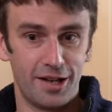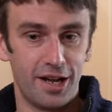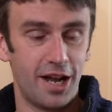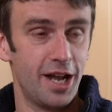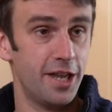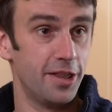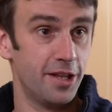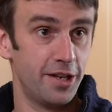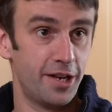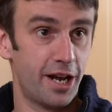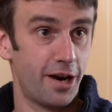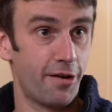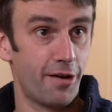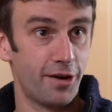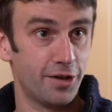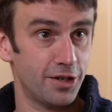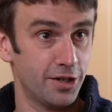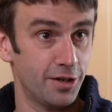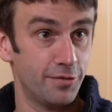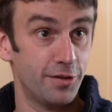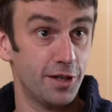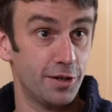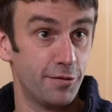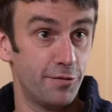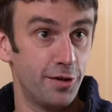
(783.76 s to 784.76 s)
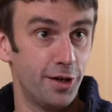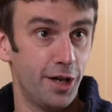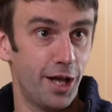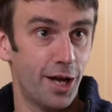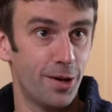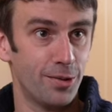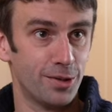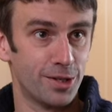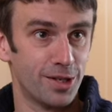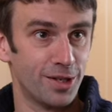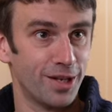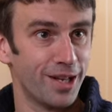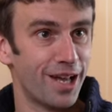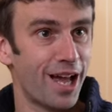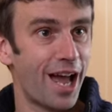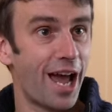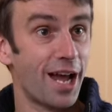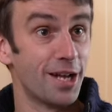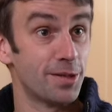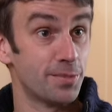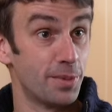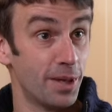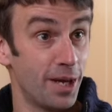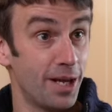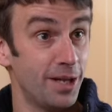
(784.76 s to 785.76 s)
in the direction of this video to
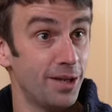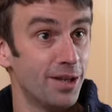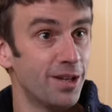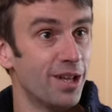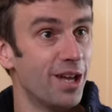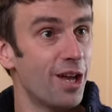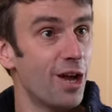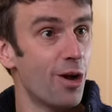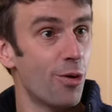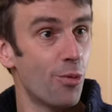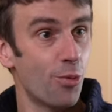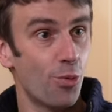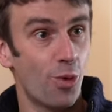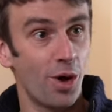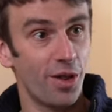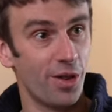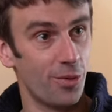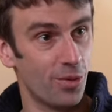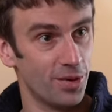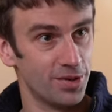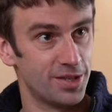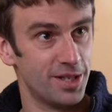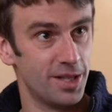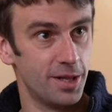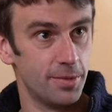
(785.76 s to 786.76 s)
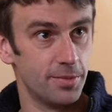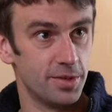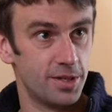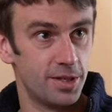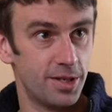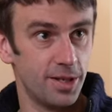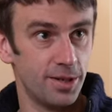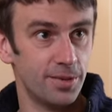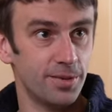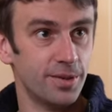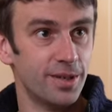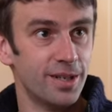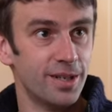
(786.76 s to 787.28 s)
explain what they're wanting them to do.